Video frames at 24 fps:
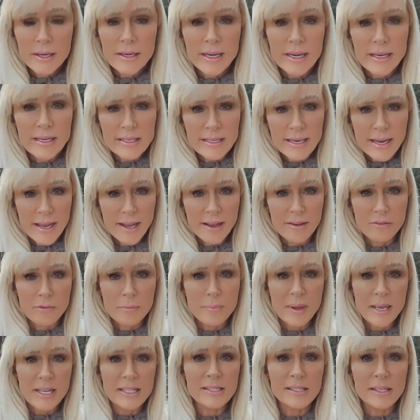need to have
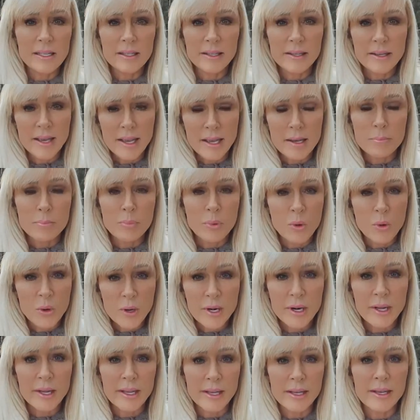basically a
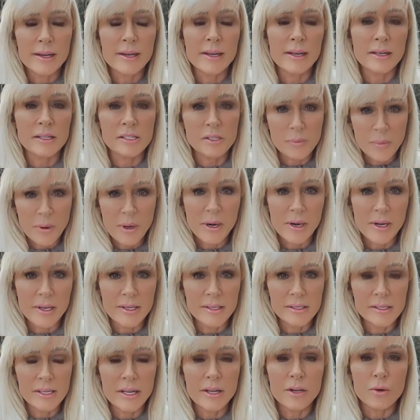born again
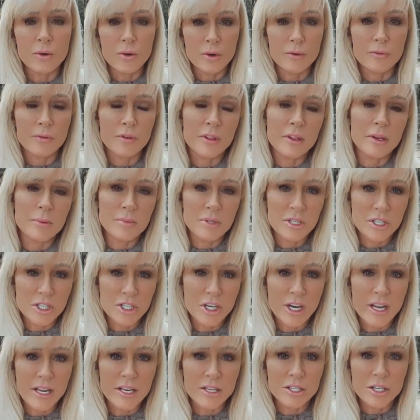experience in order for them to
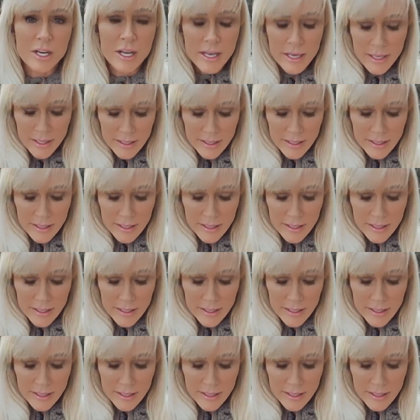change.